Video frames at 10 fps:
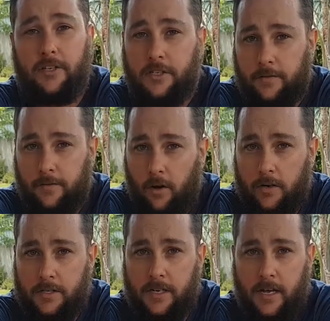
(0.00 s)
She's a
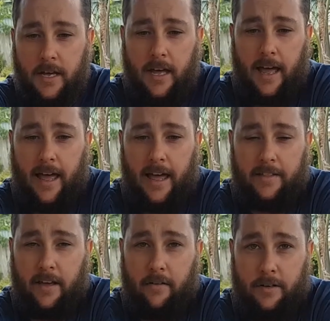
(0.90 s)
florist
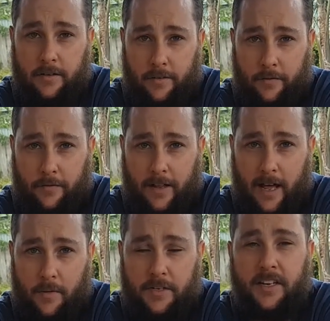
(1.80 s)
and there is
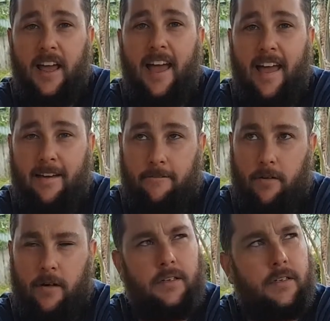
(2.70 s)
flowers,
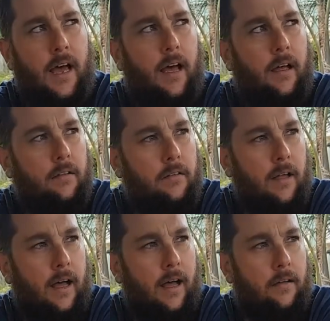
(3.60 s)

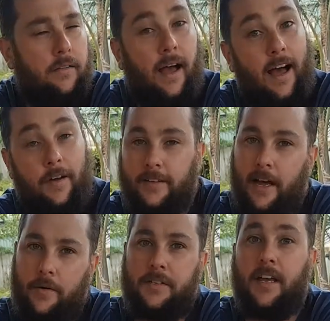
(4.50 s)
there are
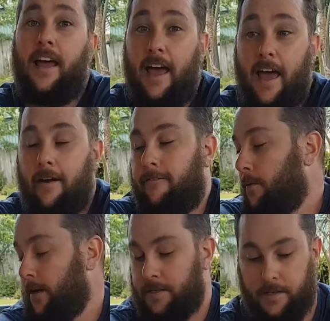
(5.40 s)
flowers
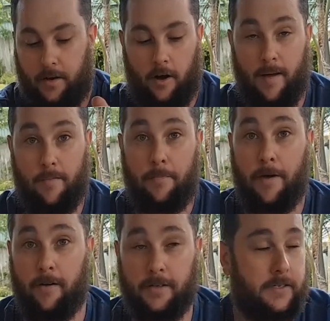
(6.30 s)
everywhere. So I'm at my
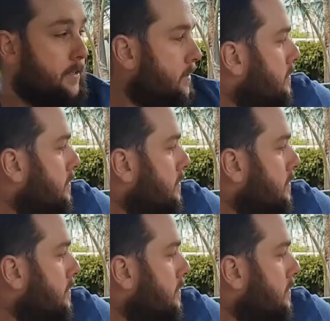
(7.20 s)
parents',